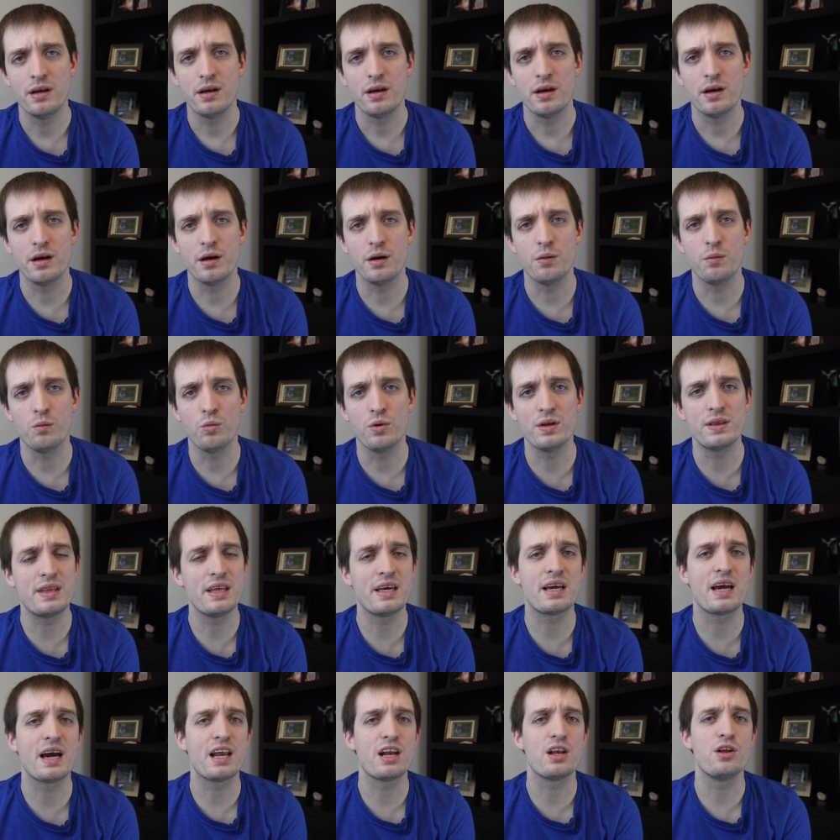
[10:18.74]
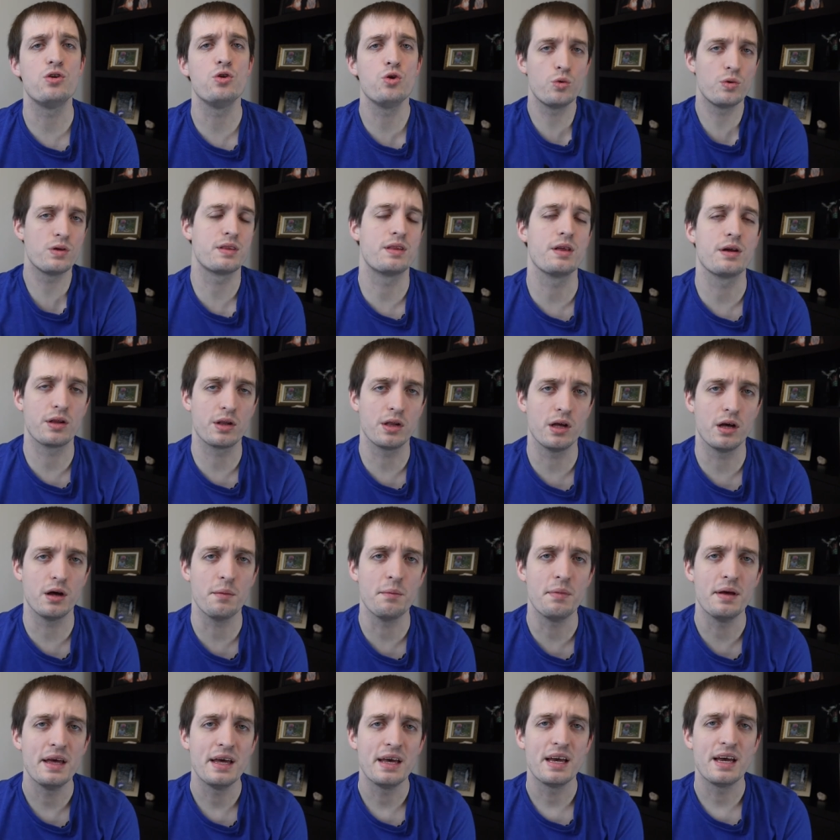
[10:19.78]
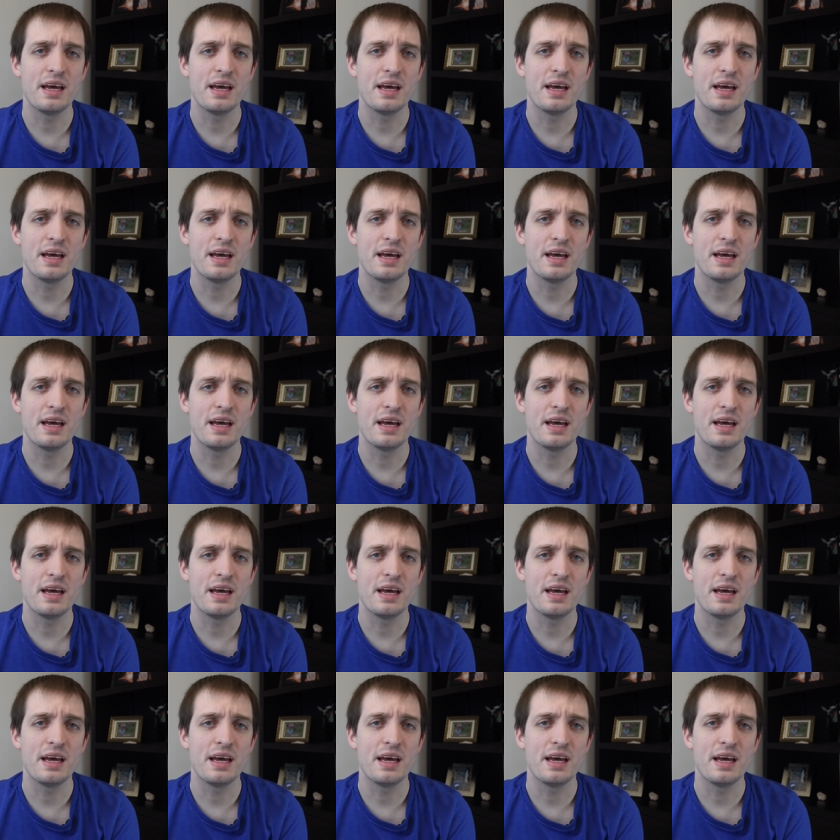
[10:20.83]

um, what they kind of do with the club.